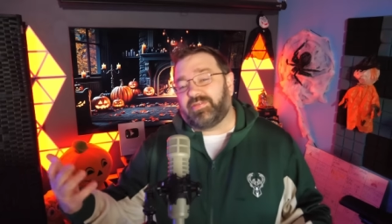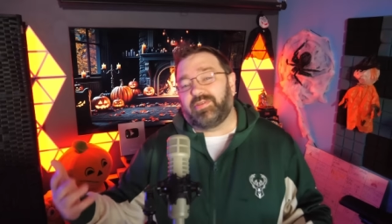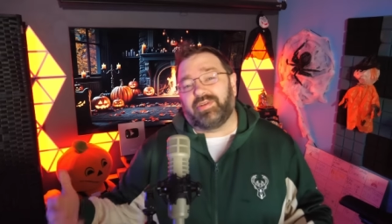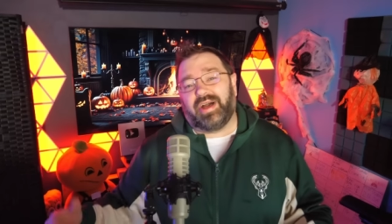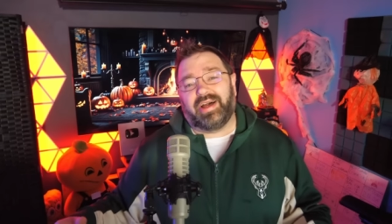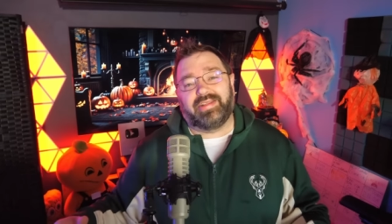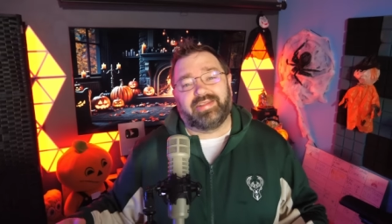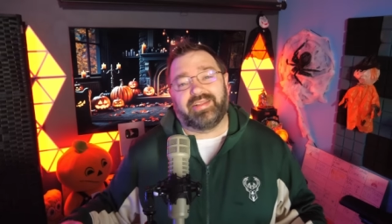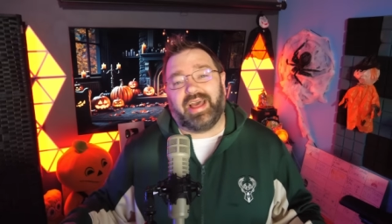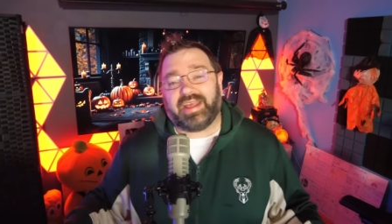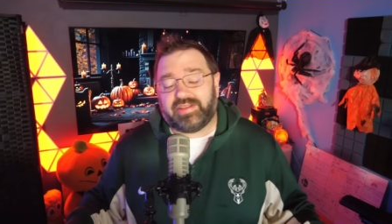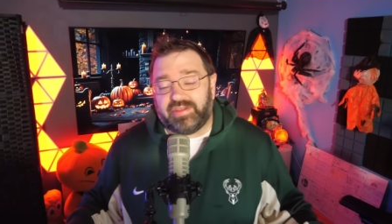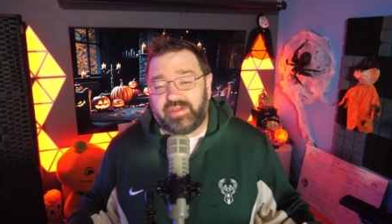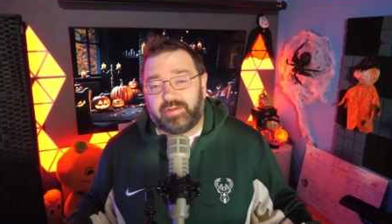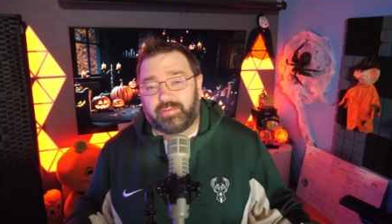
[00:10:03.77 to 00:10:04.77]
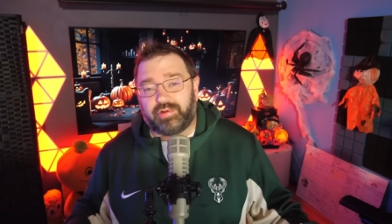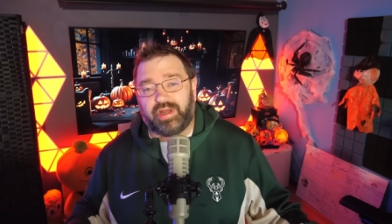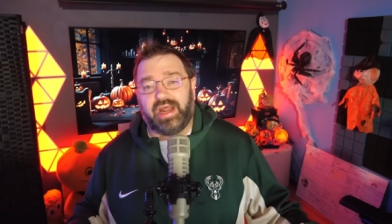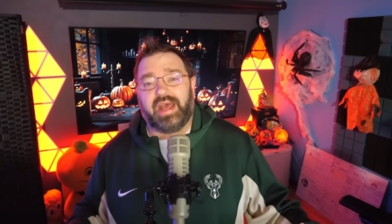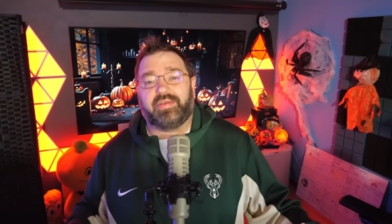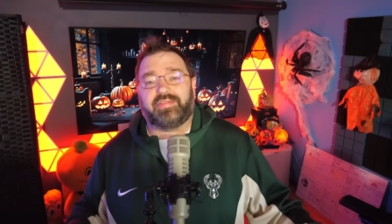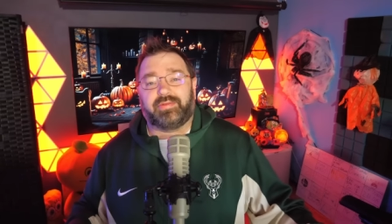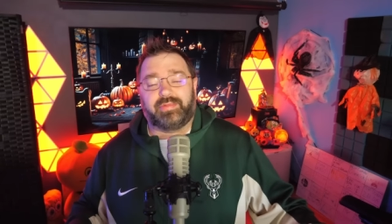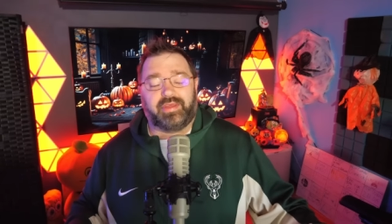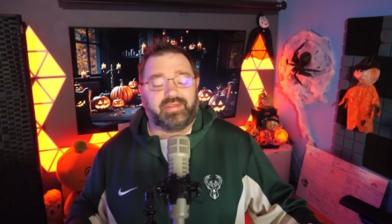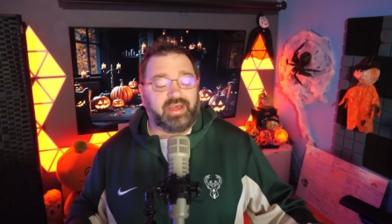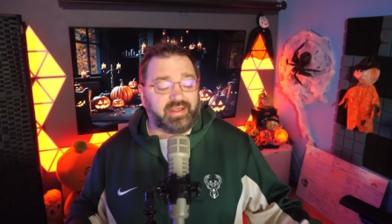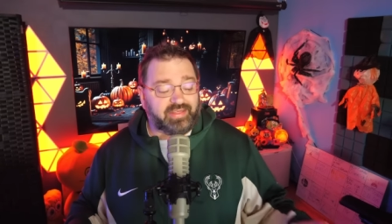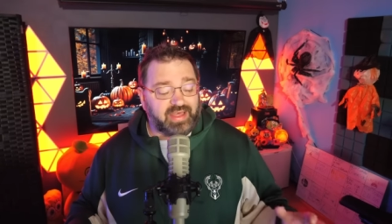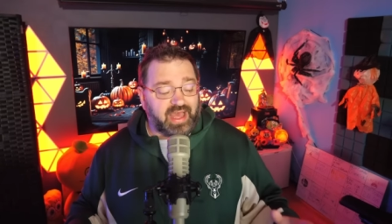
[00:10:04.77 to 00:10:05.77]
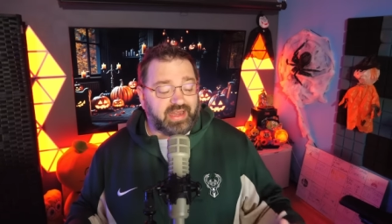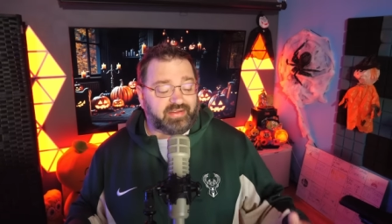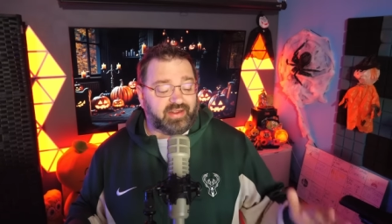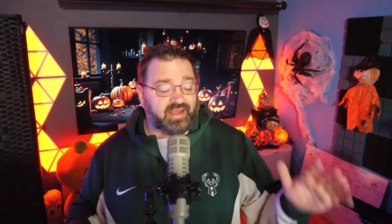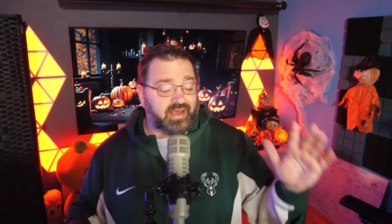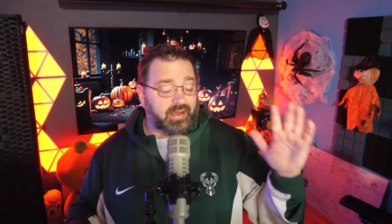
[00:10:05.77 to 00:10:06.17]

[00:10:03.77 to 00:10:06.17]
feel unlikely that we're going to have something like that.